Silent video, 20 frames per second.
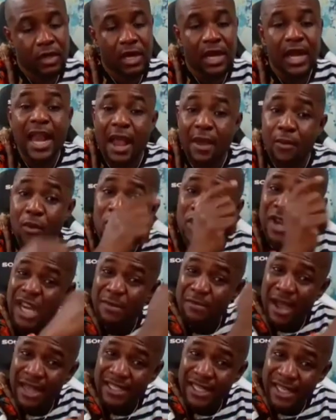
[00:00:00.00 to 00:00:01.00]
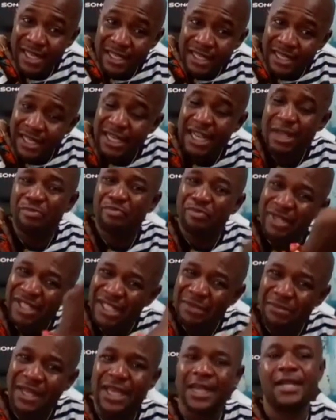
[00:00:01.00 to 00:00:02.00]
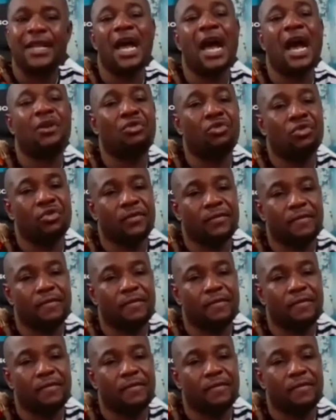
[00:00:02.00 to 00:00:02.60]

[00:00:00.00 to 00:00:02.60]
Never ni imagine a peace make na ro.